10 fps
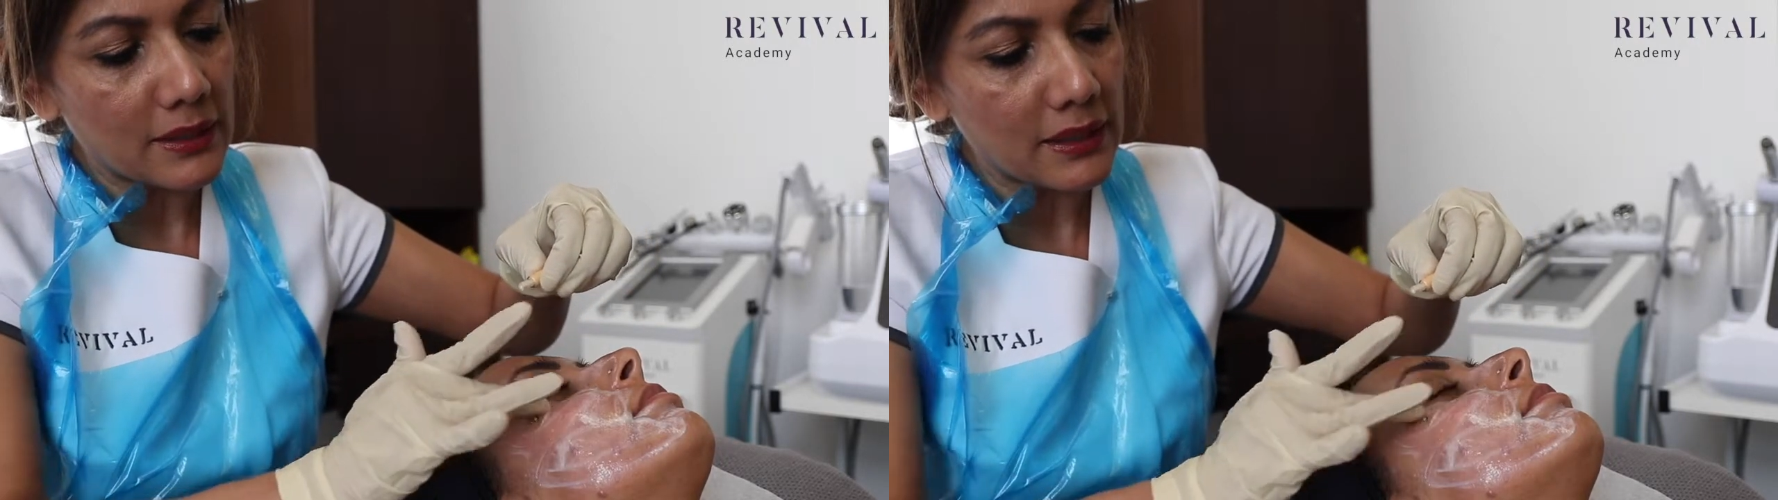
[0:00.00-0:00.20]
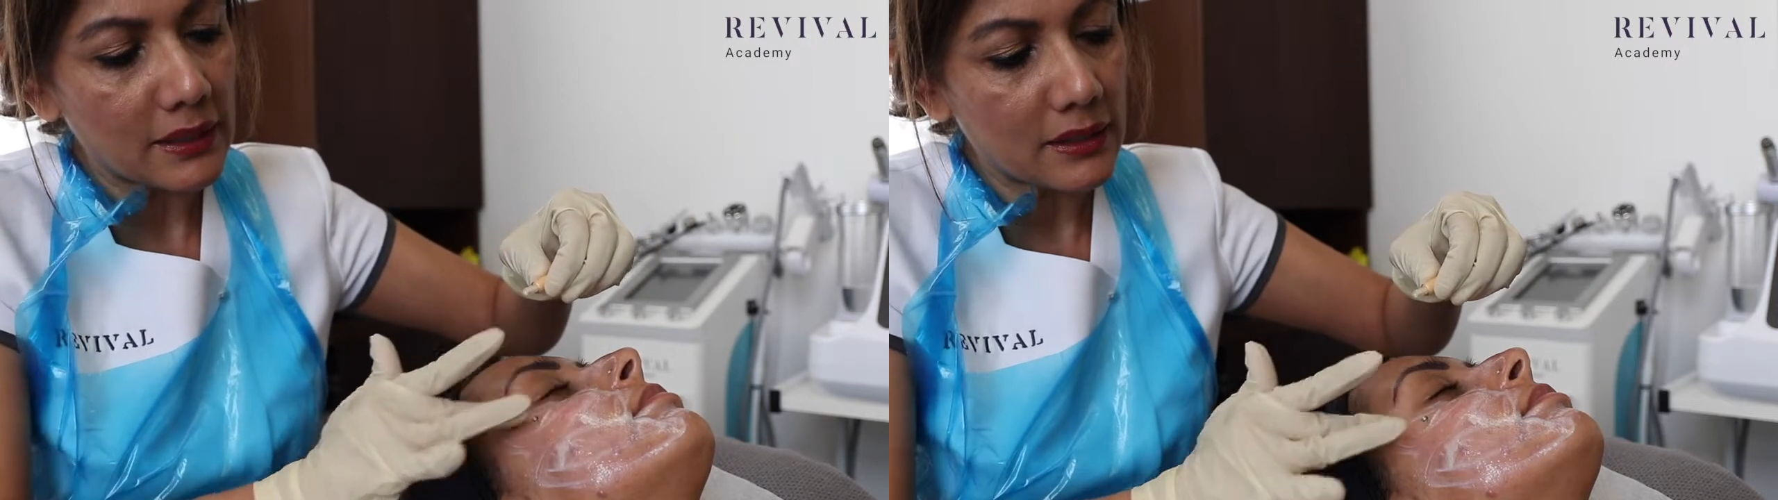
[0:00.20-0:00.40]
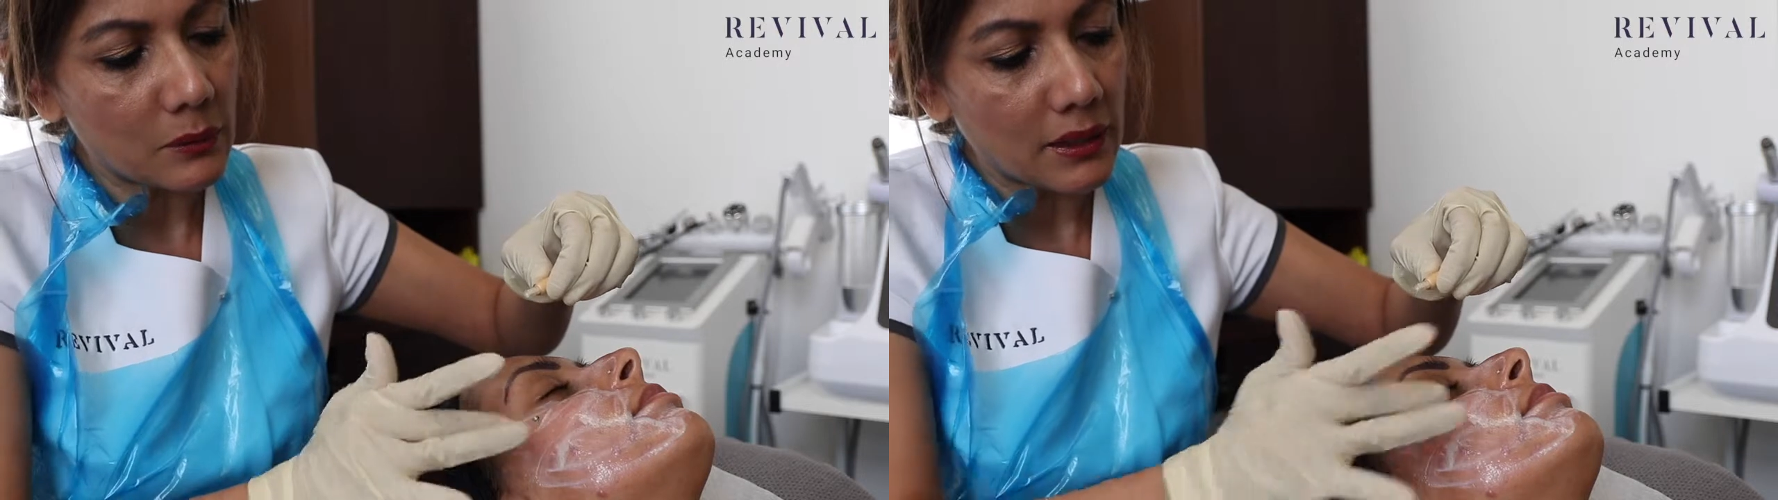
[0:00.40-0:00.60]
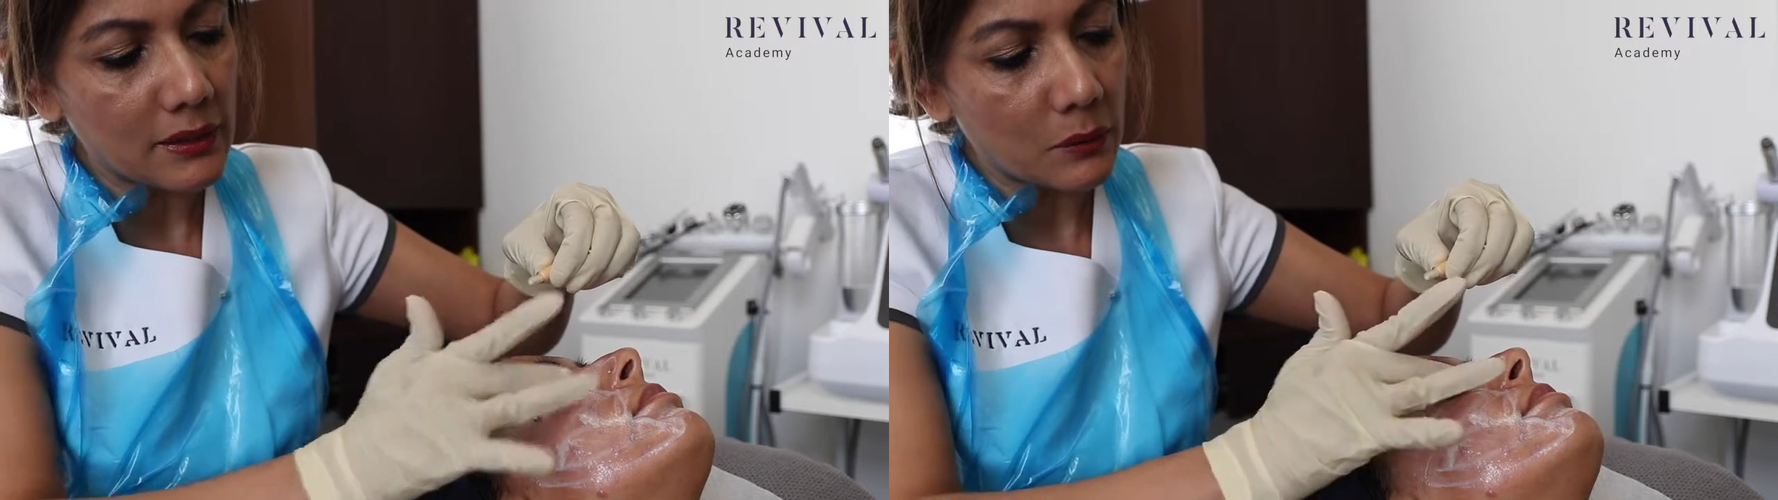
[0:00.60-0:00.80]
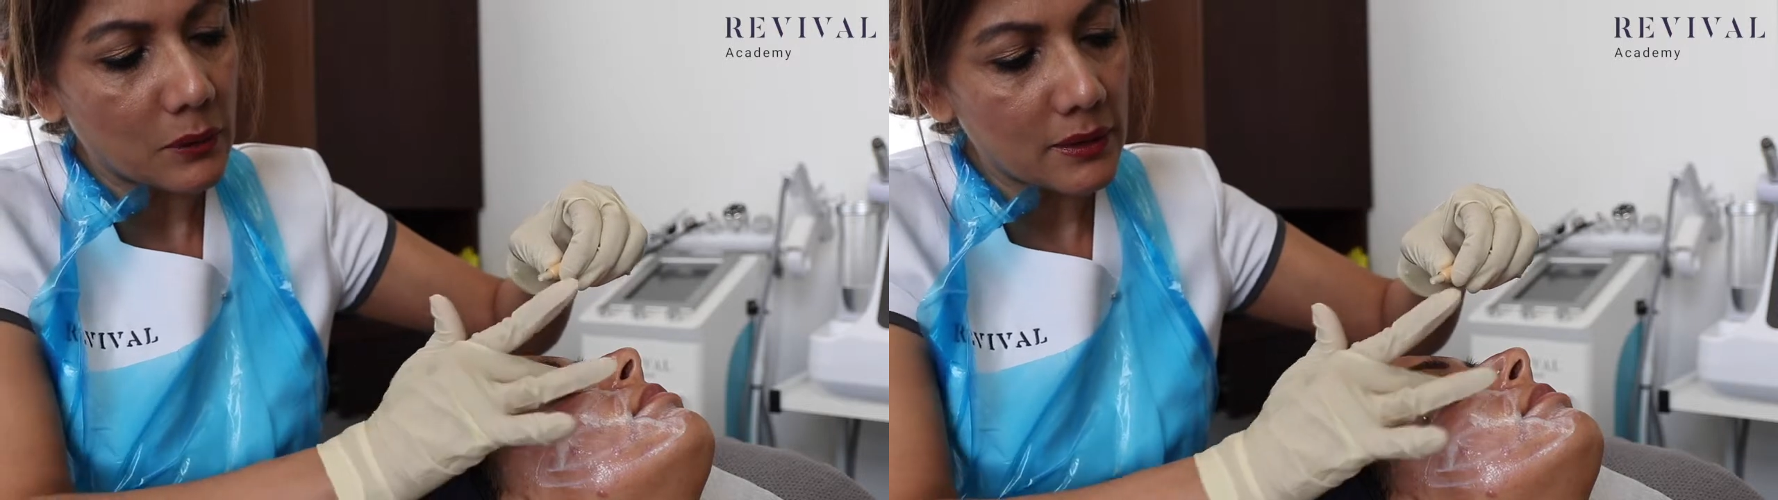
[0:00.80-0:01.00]
the
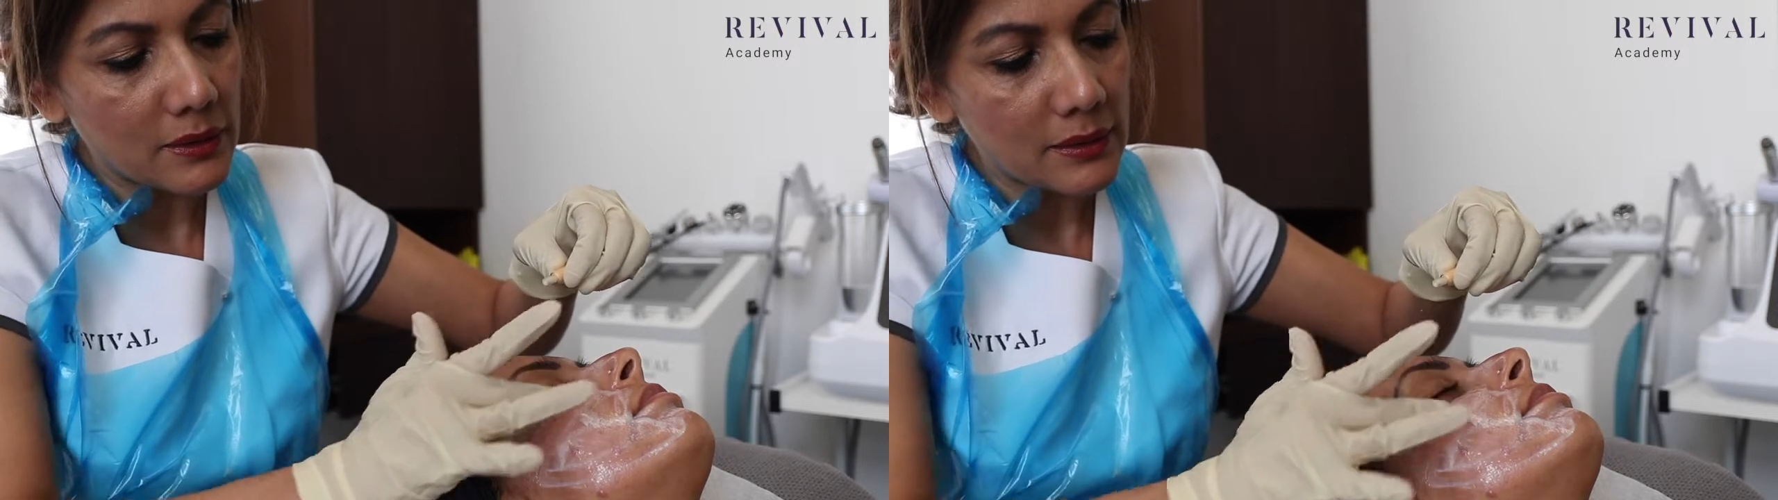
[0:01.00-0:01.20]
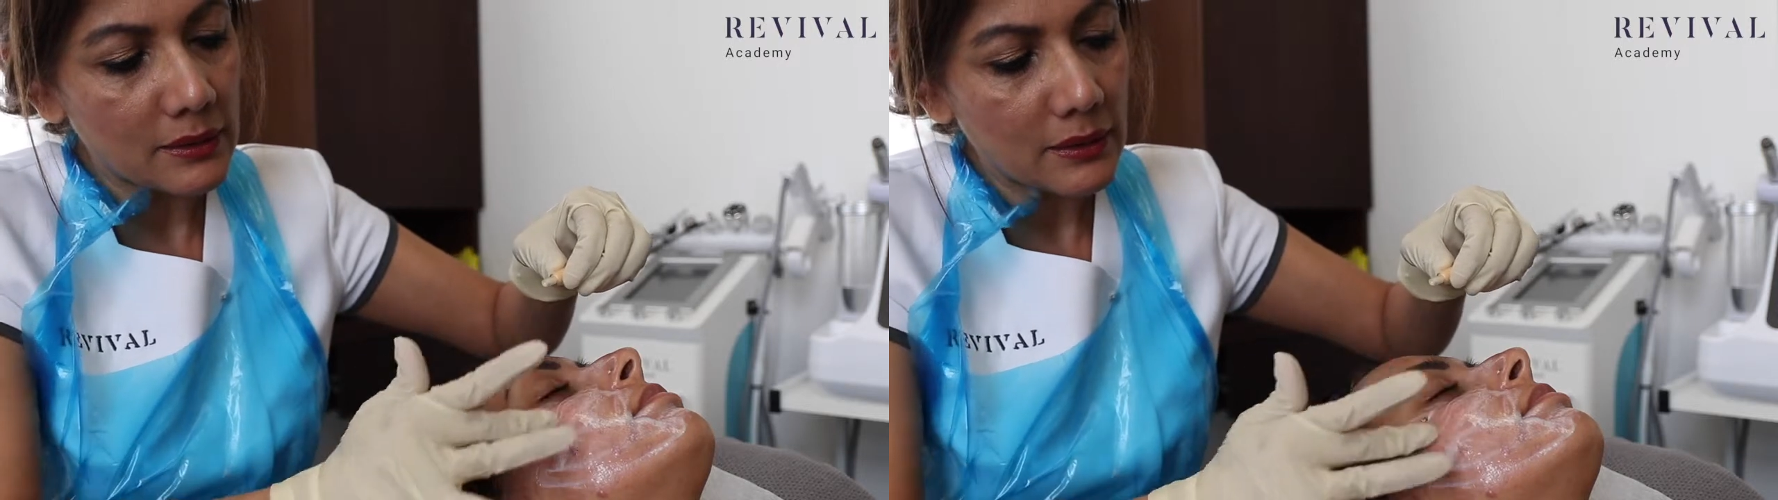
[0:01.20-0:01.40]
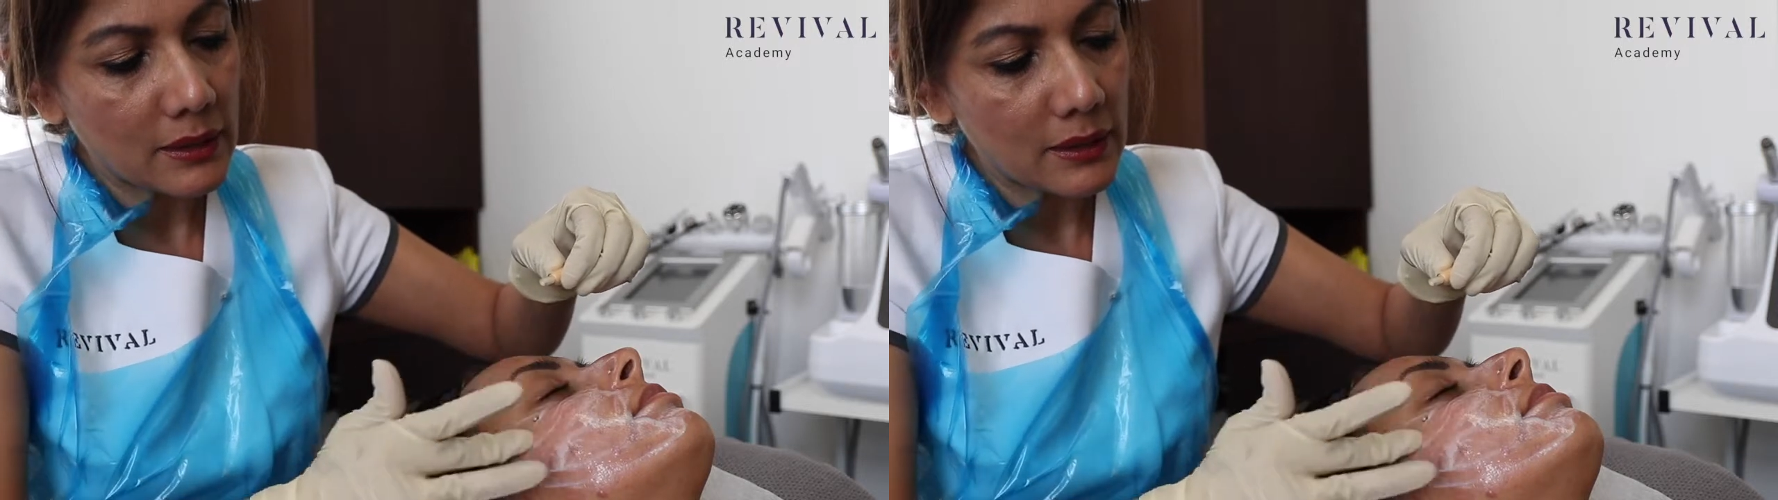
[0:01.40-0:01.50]
other ones,